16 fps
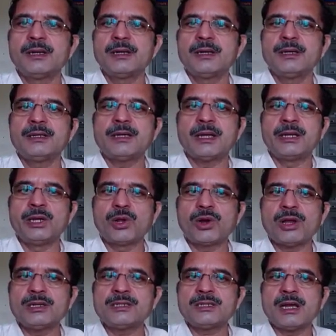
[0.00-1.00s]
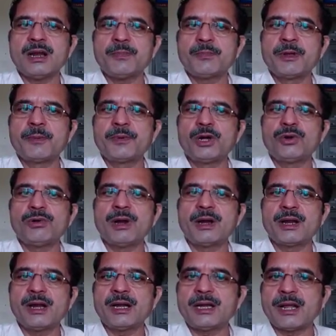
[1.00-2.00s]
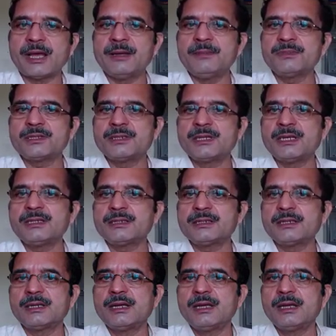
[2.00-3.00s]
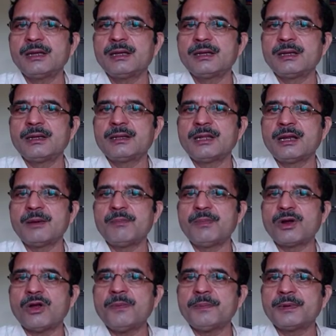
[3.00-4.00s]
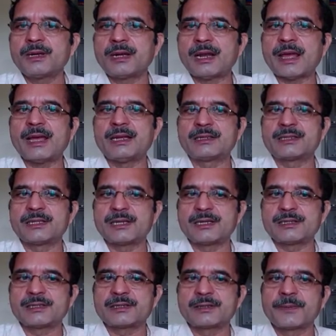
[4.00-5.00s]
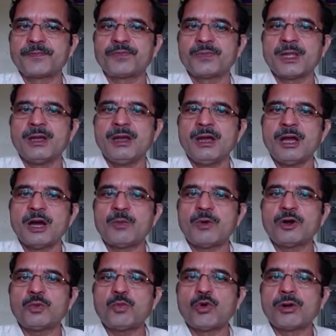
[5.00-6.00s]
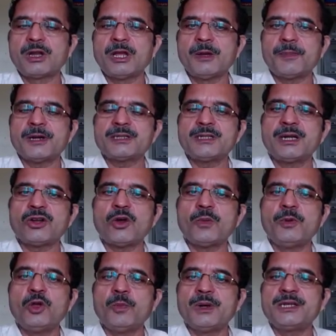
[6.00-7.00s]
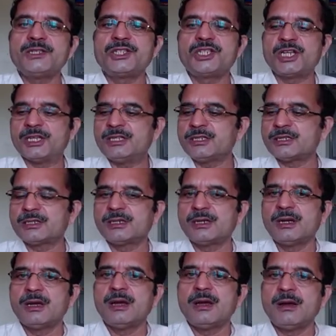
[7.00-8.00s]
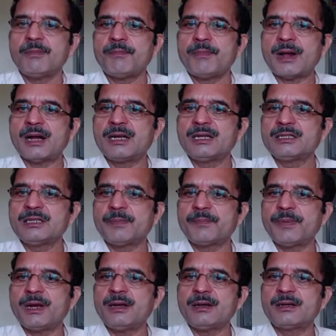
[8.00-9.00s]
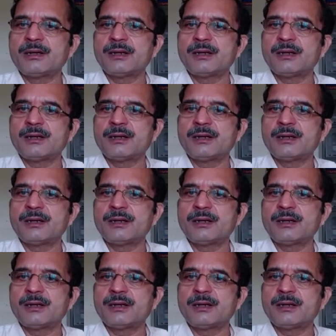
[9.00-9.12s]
neurons are 50 to 100 times the number of glial cells. About 40% of human genes participating